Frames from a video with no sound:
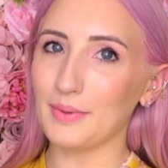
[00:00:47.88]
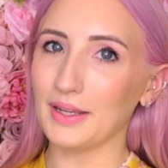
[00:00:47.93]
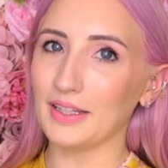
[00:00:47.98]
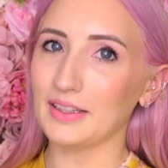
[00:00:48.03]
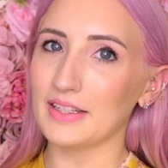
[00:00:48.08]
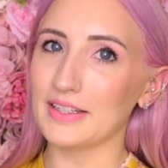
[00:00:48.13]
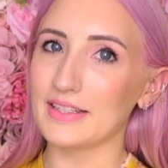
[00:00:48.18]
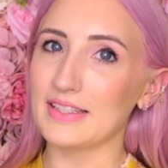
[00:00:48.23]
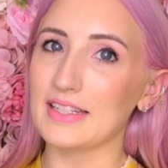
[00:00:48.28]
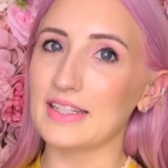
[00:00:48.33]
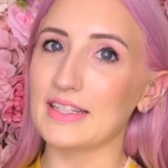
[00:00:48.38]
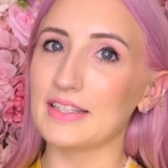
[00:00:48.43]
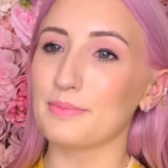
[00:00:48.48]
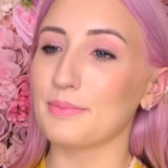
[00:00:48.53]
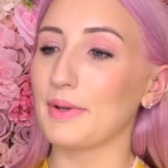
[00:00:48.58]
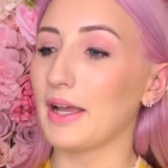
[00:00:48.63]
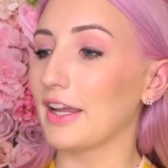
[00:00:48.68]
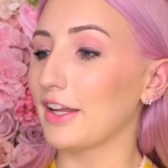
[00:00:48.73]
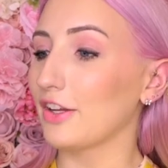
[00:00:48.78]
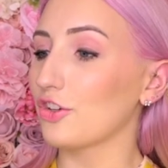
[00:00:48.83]
my list is
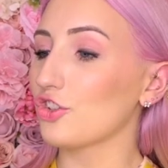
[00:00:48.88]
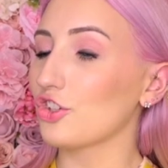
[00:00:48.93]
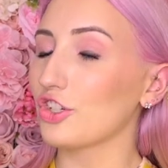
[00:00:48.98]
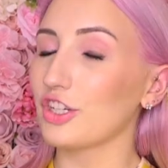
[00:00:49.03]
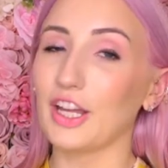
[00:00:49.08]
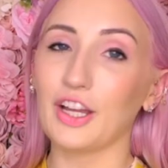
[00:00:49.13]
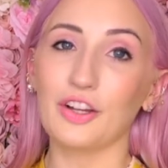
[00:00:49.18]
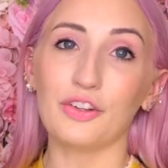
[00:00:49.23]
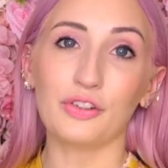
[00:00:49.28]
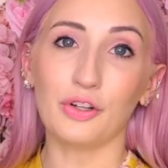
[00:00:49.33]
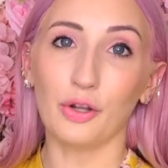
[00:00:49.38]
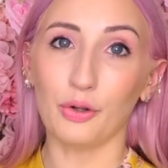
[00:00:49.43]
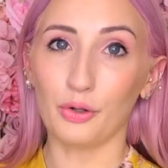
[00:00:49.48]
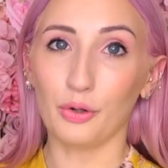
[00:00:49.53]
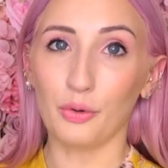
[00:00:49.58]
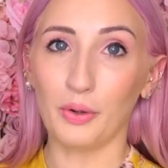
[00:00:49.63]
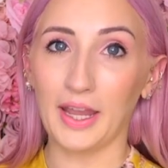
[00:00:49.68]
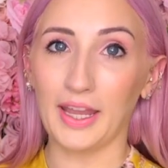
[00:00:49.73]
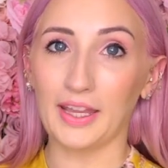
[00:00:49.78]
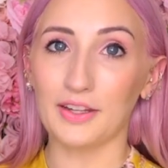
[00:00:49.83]
my Chanel
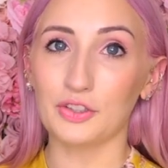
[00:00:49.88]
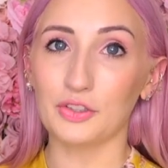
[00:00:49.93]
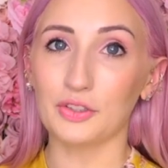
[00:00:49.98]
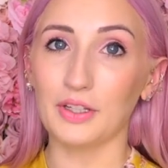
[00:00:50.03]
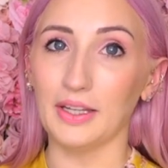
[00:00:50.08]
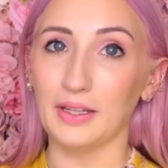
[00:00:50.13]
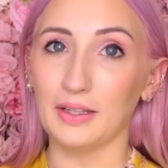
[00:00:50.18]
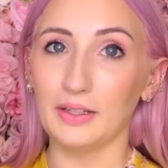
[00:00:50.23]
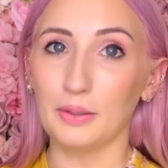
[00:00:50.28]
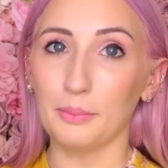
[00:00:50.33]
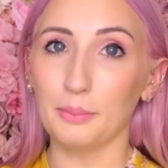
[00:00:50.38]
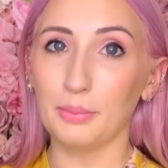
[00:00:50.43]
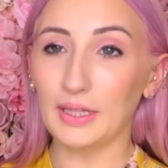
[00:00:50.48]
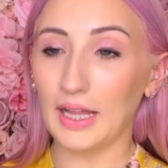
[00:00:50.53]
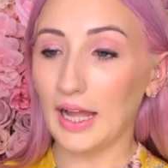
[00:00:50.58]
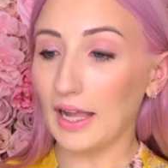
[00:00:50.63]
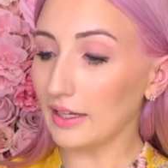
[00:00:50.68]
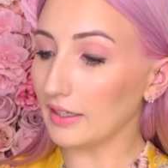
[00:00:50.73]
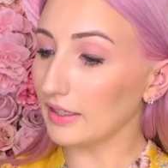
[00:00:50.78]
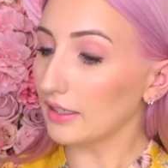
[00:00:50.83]
Coco handle in
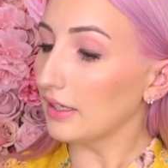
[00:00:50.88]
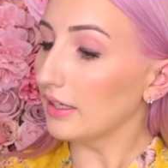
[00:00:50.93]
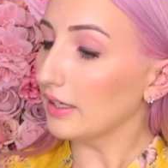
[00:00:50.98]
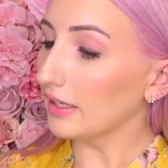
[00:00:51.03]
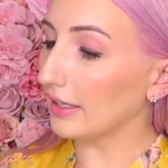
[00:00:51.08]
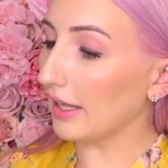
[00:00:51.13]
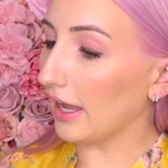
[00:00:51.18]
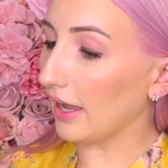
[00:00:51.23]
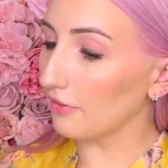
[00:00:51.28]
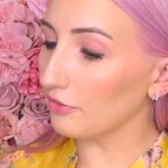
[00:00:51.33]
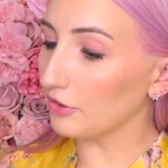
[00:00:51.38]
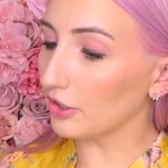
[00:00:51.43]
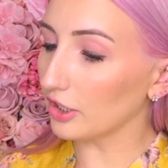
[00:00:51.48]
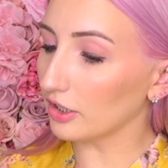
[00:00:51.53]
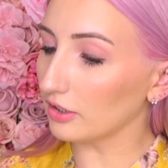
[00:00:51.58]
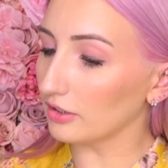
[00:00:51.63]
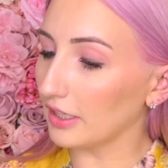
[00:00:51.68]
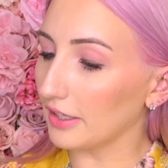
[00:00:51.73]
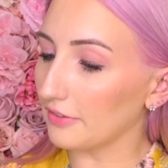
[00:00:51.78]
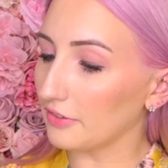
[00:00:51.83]
black
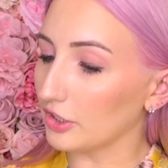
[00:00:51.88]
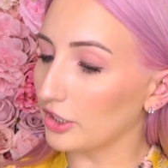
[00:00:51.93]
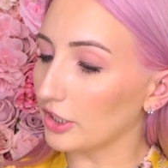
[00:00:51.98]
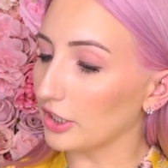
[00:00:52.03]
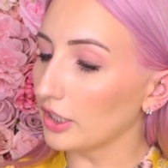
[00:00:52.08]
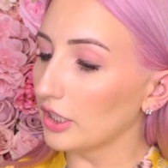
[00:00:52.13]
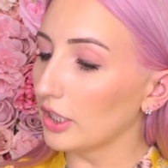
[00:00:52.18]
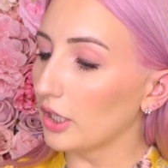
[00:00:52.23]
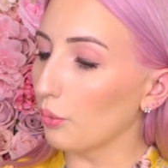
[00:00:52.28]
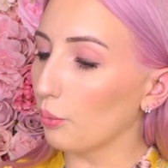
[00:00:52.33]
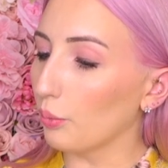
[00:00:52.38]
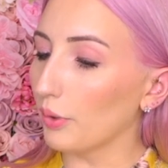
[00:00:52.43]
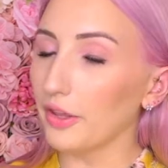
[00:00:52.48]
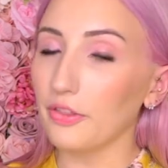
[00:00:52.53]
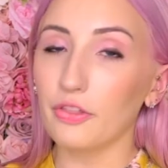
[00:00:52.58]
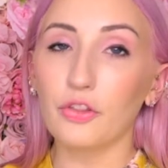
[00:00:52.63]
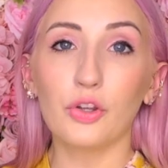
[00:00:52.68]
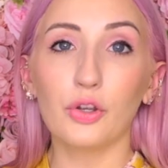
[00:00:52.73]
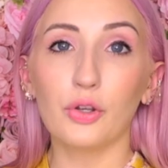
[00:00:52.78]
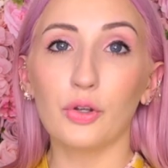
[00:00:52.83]
caviar leather
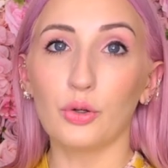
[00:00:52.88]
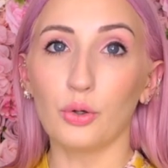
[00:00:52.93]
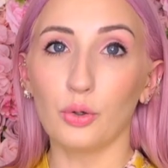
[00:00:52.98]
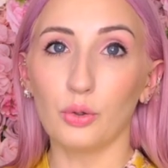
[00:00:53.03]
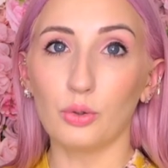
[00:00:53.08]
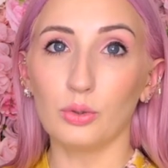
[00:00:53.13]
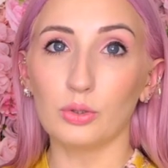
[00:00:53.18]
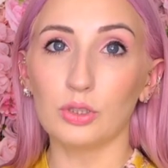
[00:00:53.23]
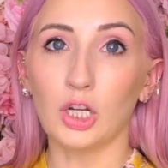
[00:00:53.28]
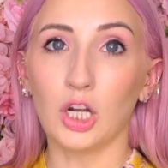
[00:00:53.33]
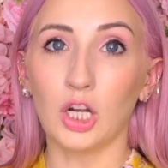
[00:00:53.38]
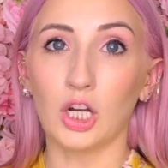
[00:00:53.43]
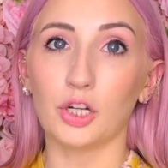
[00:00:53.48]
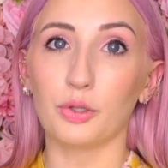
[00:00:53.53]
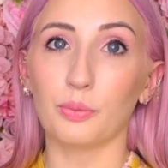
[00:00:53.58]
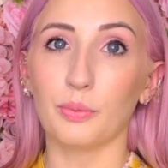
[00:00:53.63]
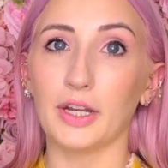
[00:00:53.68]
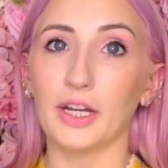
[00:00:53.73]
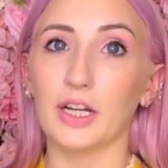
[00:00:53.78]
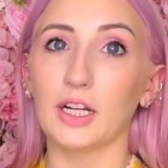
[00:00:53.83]
with gold
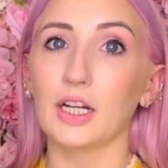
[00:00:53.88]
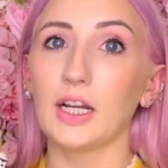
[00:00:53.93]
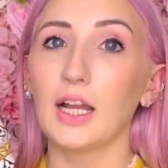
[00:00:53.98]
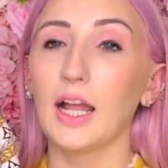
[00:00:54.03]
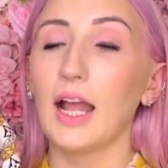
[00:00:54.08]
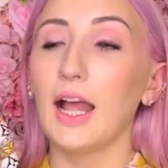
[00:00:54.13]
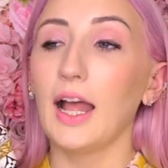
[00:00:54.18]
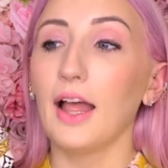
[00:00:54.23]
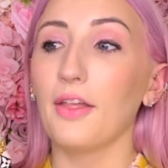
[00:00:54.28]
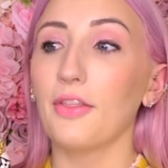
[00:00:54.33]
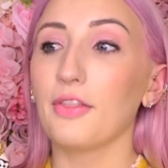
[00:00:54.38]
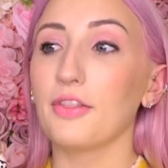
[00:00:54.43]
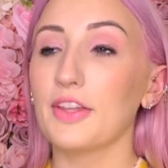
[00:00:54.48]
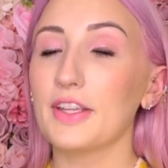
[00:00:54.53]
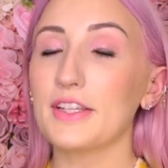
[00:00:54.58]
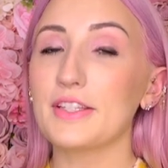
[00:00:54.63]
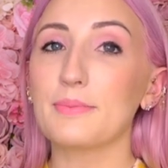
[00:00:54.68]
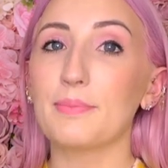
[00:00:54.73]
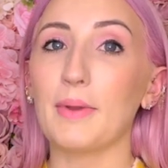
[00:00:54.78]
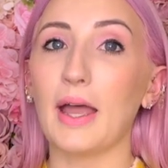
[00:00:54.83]
hardware.
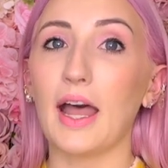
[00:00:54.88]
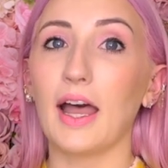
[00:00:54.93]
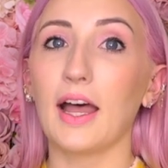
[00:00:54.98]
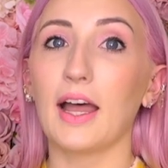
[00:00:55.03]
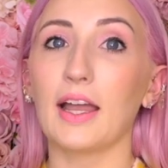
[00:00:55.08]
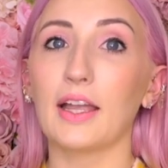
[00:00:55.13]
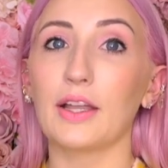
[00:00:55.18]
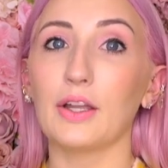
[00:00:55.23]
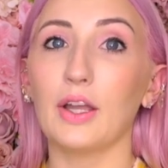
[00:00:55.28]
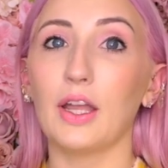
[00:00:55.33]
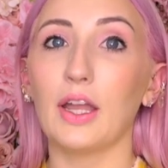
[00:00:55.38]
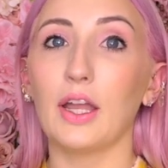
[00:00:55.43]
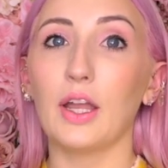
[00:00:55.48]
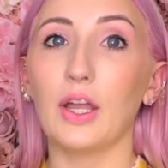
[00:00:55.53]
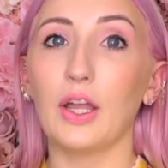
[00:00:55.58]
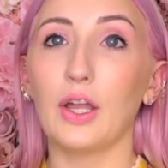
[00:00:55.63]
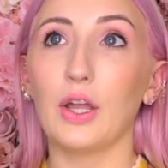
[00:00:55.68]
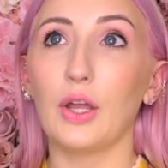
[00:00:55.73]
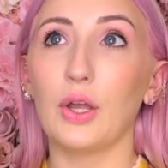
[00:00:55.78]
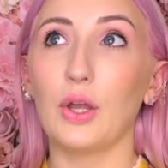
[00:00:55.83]
This bag
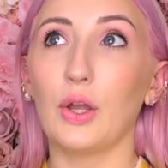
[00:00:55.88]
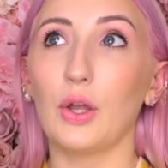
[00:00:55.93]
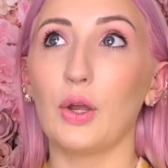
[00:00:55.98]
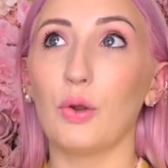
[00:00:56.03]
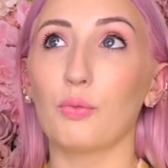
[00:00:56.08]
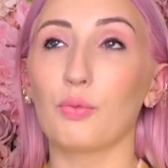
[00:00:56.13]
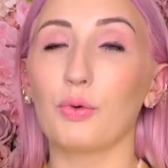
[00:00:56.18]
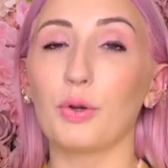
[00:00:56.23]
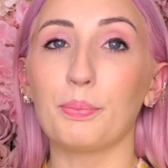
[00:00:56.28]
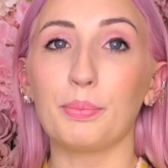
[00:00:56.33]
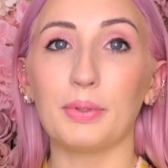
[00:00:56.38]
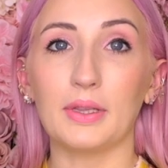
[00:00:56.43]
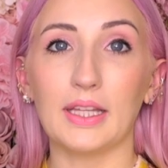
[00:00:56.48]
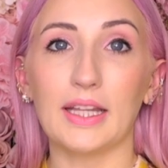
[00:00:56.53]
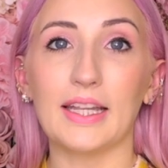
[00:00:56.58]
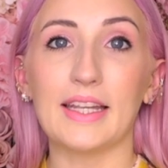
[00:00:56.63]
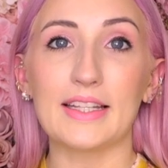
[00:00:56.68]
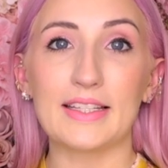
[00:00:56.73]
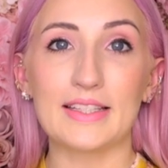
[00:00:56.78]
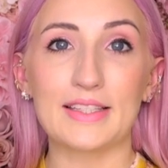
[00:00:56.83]

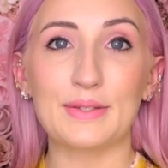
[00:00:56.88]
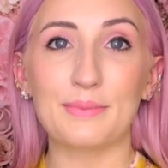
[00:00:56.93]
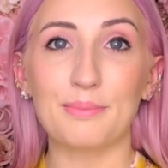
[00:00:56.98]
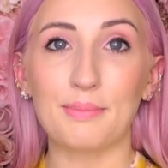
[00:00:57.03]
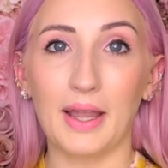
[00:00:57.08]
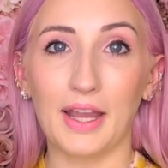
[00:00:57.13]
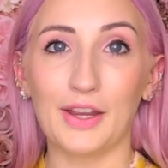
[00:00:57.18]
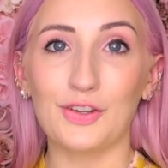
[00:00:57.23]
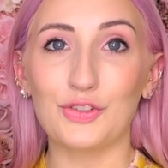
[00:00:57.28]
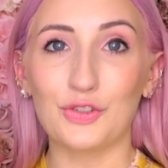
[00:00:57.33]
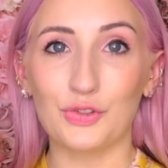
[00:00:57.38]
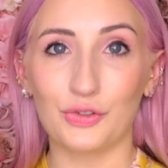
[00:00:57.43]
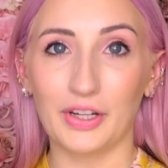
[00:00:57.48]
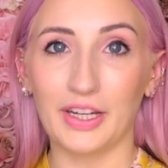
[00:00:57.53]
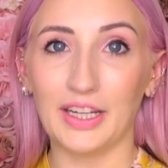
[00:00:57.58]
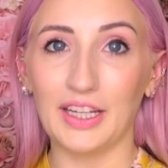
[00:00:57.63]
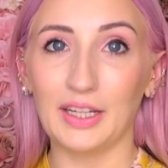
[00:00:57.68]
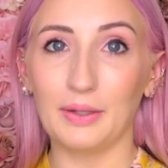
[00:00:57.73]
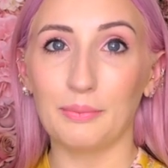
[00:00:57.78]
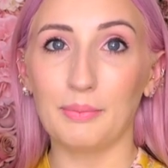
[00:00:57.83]
replaced my
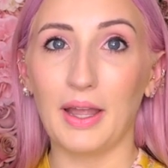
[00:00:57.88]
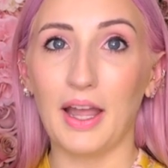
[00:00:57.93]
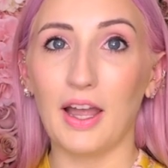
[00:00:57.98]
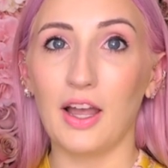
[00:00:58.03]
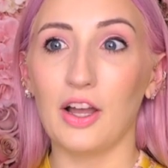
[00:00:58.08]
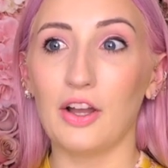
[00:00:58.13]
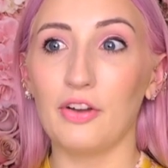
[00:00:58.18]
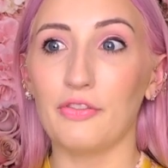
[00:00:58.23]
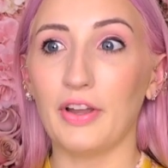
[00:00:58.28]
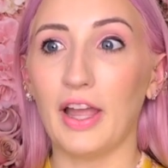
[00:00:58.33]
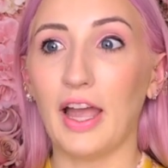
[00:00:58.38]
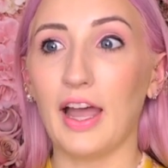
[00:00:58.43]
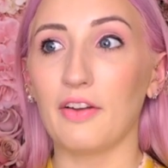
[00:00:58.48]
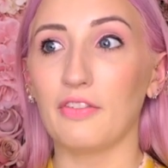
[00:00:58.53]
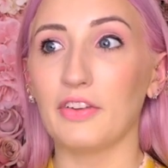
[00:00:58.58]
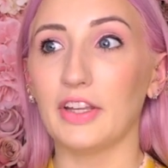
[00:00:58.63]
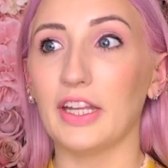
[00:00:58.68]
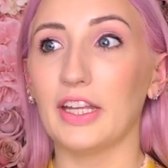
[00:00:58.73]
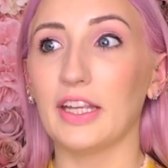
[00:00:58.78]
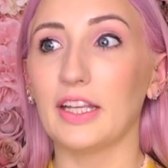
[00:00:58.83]
dream of
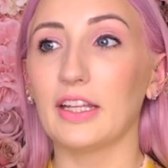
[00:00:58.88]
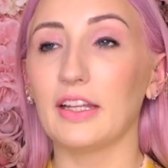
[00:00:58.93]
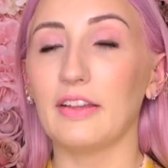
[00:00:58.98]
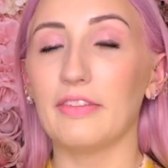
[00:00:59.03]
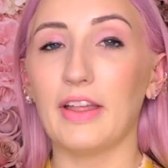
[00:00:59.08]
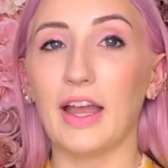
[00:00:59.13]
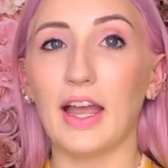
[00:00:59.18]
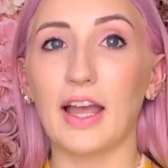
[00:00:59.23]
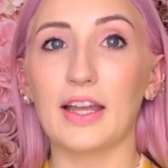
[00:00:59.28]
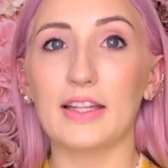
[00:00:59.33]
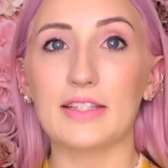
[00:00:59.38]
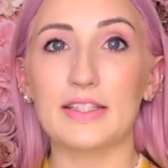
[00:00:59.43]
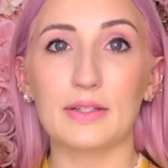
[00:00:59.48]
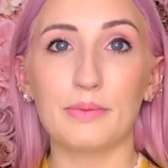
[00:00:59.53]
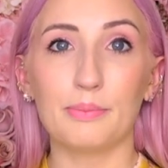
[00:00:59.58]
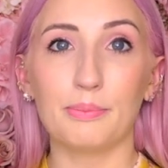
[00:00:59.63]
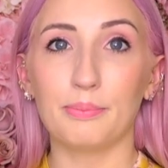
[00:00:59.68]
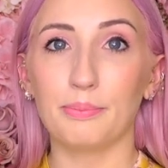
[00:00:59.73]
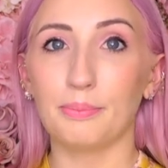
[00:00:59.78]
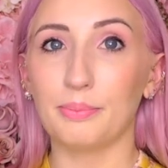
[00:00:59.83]
having that
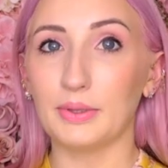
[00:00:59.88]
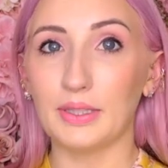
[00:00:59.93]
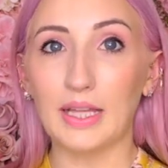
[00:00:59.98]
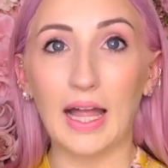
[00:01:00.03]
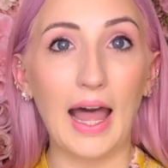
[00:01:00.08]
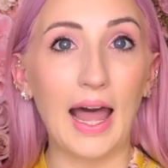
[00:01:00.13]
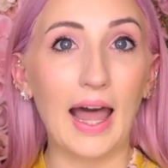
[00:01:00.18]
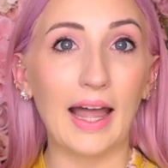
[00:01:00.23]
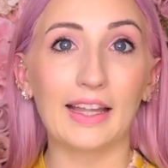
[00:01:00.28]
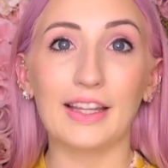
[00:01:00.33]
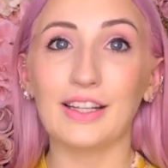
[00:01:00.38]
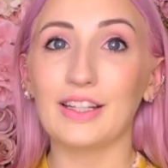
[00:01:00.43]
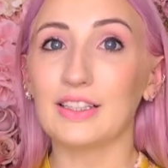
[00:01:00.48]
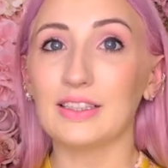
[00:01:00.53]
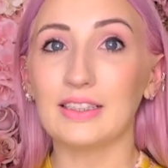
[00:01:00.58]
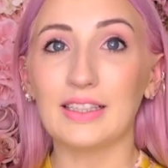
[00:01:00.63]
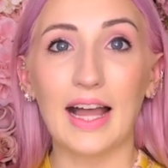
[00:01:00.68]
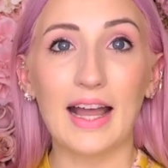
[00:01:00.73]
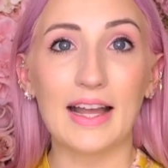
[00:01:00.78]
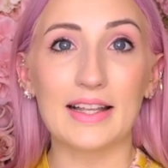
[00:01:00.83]
black
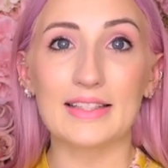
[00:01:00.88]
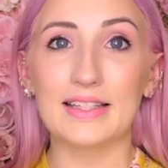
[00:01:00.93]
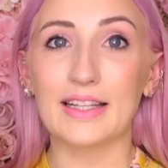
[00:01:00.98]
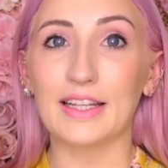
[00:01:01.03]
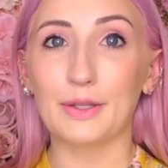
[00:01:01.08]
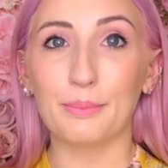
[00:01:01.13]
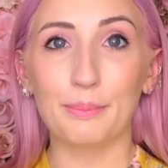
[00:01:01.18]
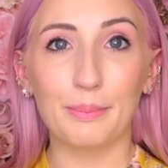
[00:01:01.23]
classic